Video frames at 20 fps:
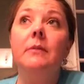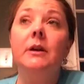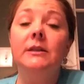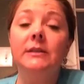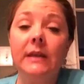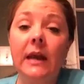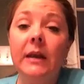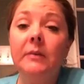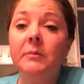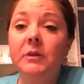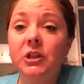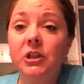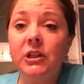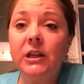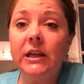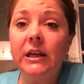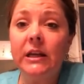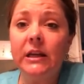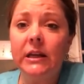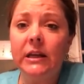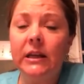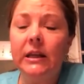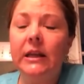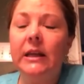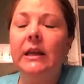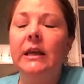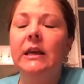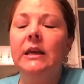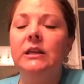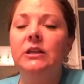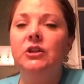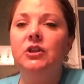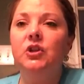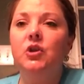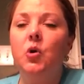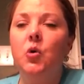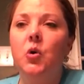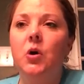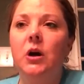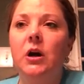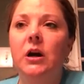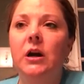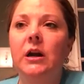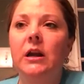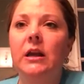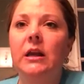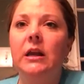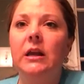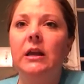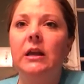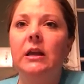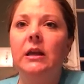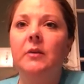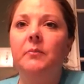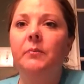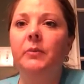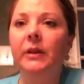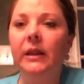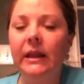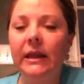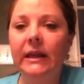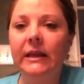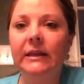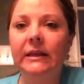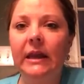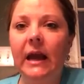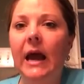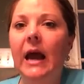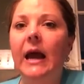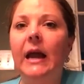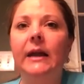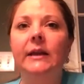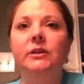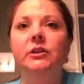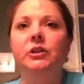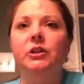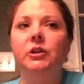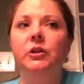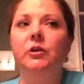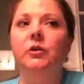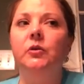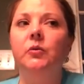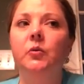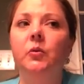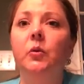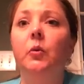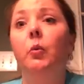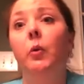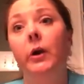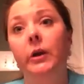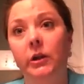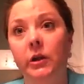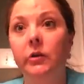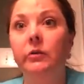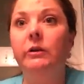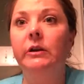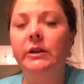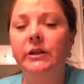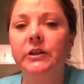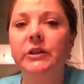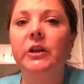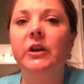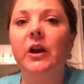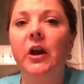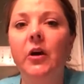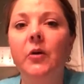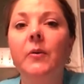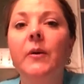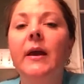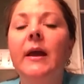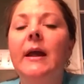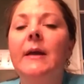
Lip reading: assignment sheet is your complete guide to what you need to know.